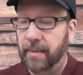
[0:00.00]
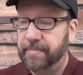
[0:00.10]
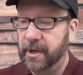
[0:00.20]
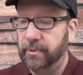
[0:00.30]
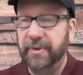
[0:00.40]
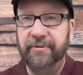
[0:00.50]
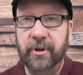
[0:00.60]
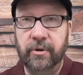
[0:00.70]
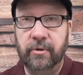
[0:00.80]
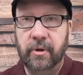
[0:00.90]
peer
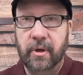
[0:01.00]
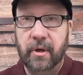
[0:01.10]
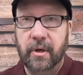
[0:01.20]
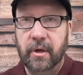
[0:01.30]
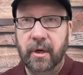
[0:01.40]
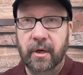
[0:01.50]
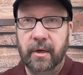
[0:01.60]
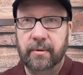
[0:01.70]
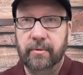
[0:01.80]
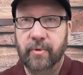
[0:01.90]
review
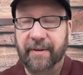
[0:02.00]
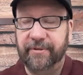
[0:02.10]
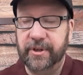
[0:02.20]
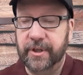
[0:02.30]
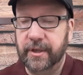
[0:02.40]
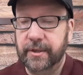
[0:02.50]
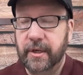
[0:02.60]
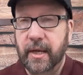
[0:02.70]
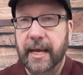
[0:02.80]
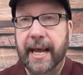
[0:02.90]
references.
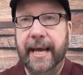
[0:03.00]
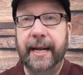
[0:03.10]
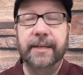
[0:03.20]
And I